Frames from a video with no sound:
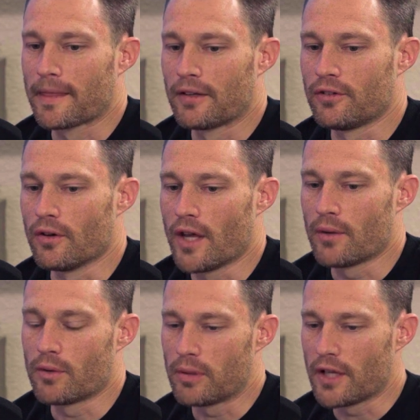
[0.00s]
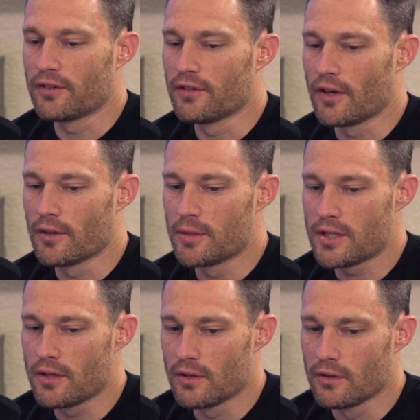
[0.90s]
So that replaces all the
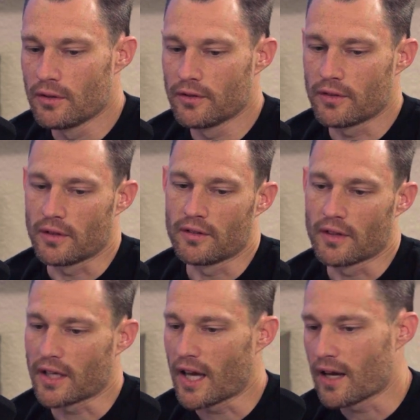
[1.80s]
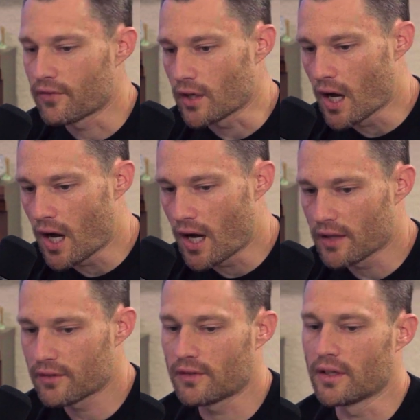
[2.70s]
materials. It's like half the
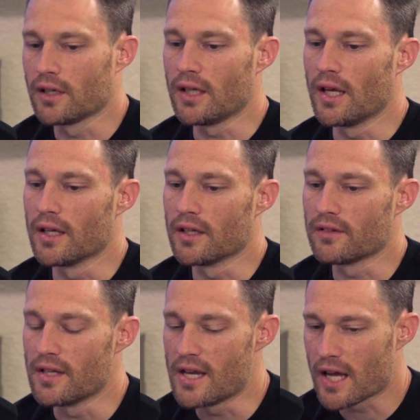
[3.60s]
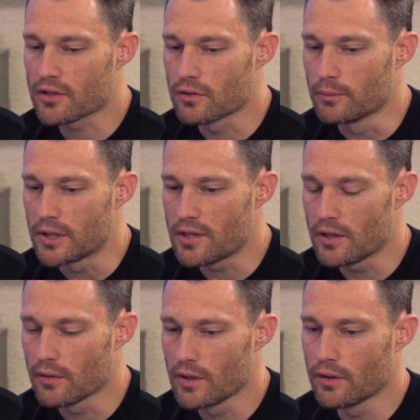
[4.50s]
cost. And again, it's a natural
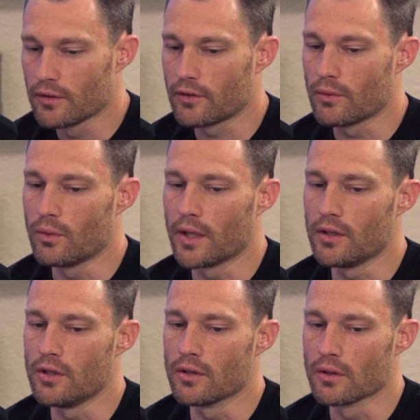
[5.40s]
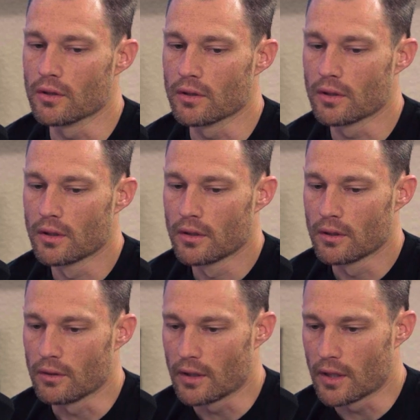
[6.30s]
material. So when you're,
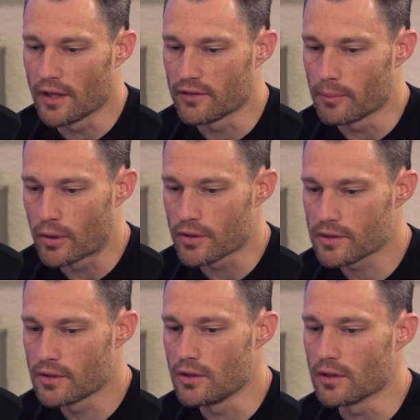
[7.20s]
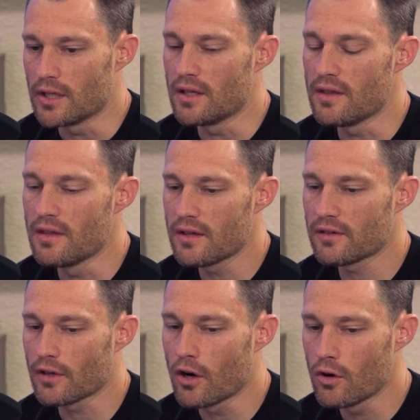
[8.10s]
as a person, you're in
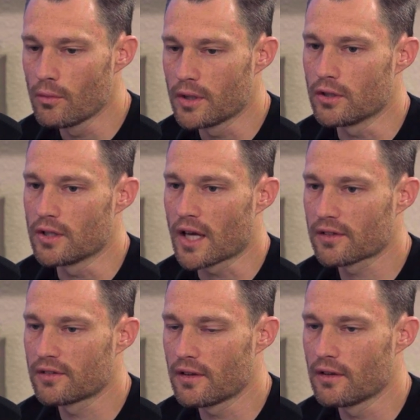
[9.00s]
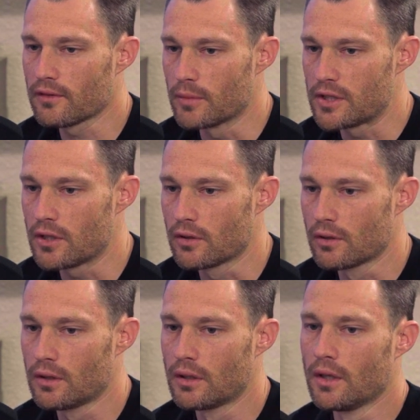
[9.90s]
this home and you're next to this
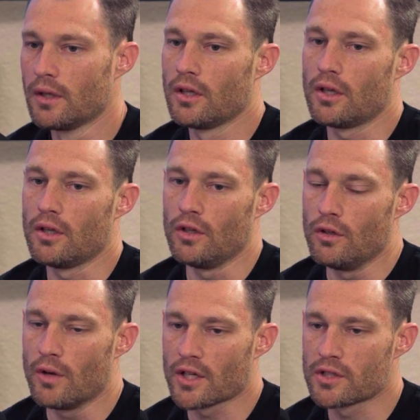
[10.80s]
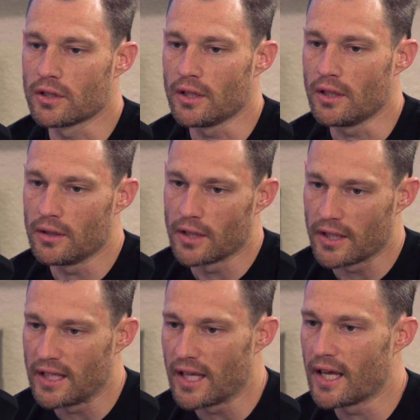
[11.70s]
material, you actually
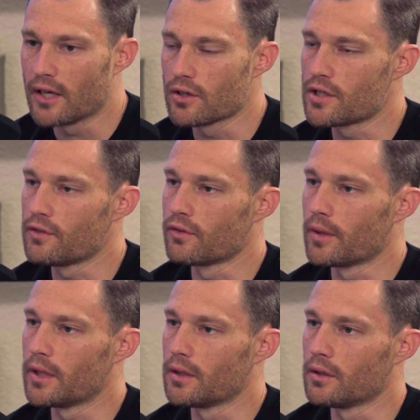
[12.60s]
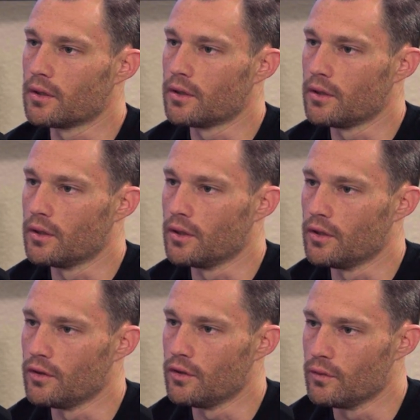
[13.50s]
like get energy from it.
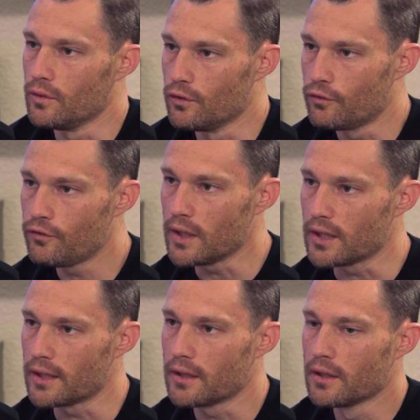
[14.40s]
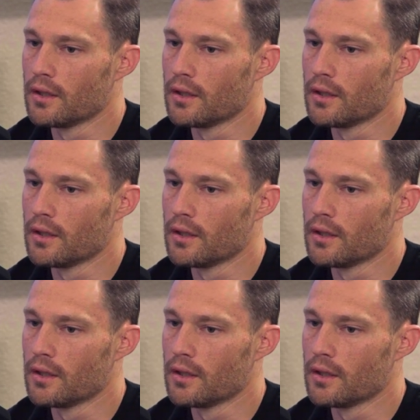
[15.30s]
You feel it.